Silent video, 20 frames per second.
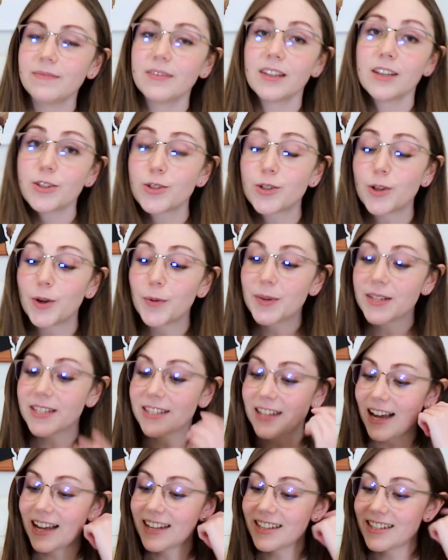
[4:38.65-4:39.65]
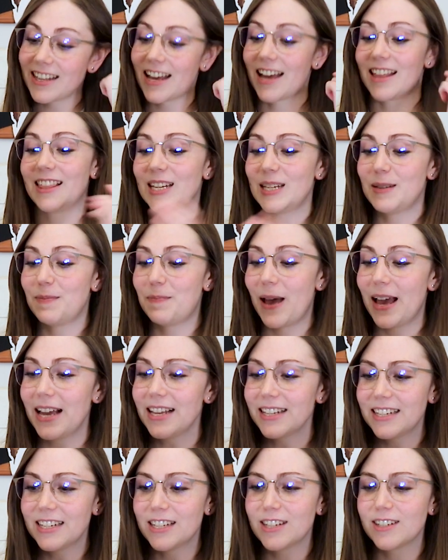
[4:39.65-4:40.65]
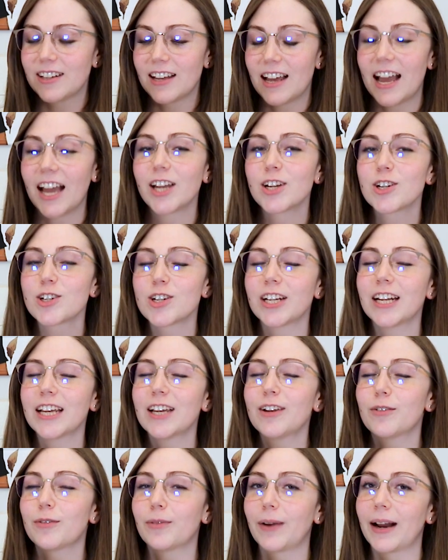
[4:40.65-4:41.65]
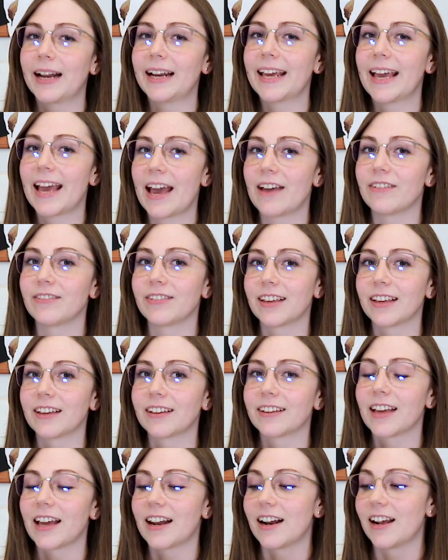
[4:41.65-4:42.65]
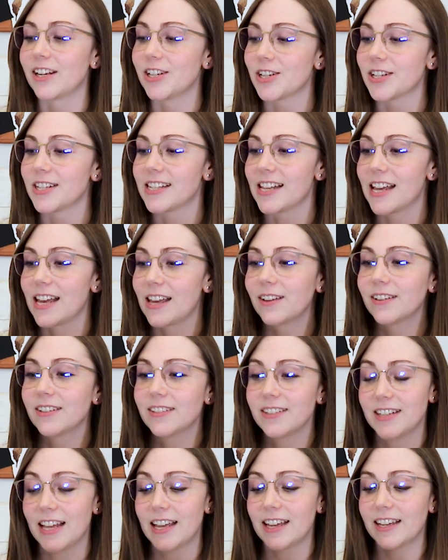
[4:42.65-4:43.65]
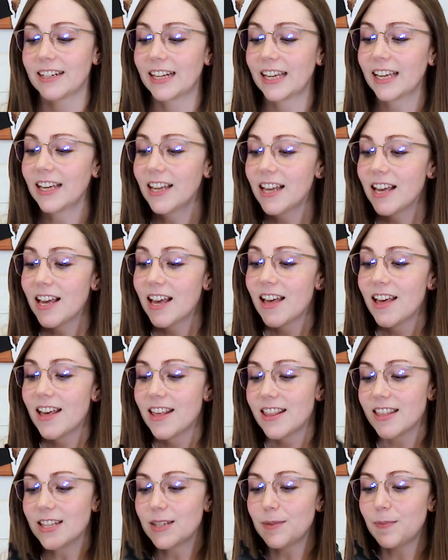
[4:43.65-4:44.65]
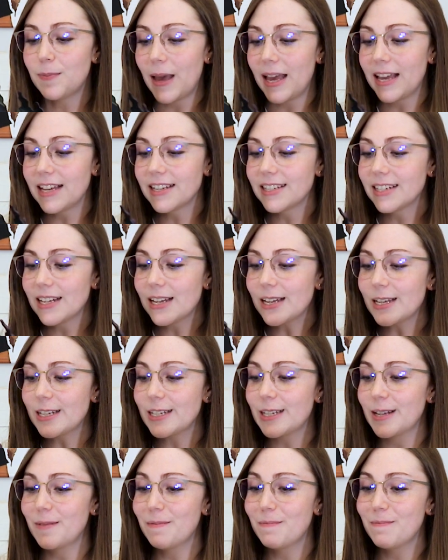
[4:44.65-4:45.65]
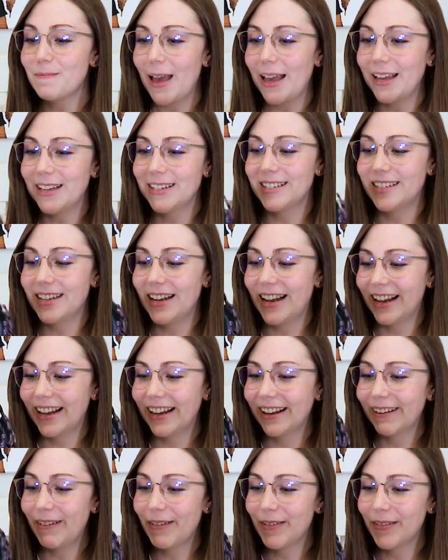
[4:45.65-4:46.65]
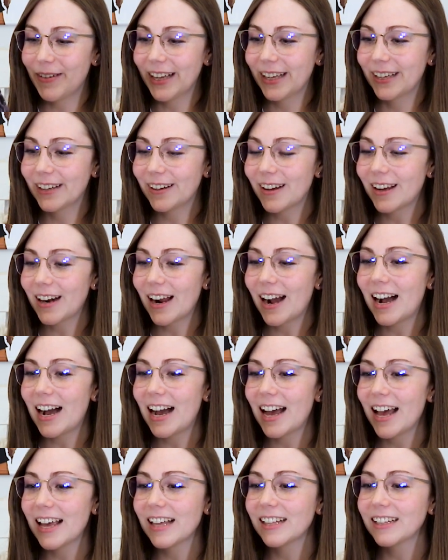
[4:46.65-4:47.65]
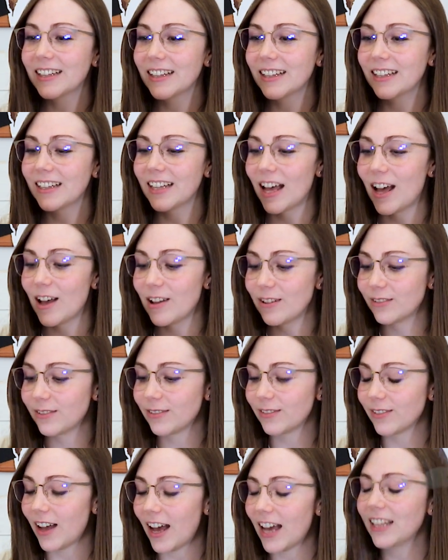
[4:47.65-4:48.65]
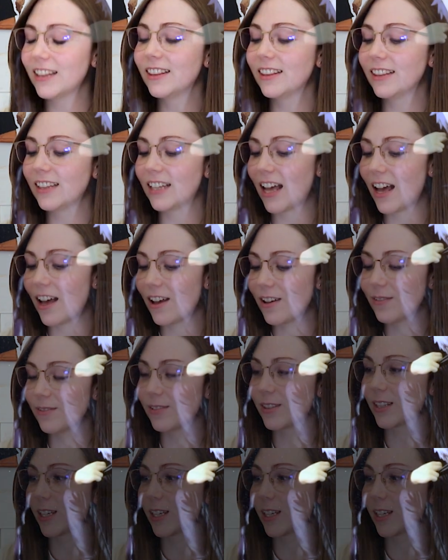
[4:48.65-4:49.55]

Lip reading: So besides that, this base is actually really heavy, can I just say. Secondly, this base is amazing. Oh my god, I love the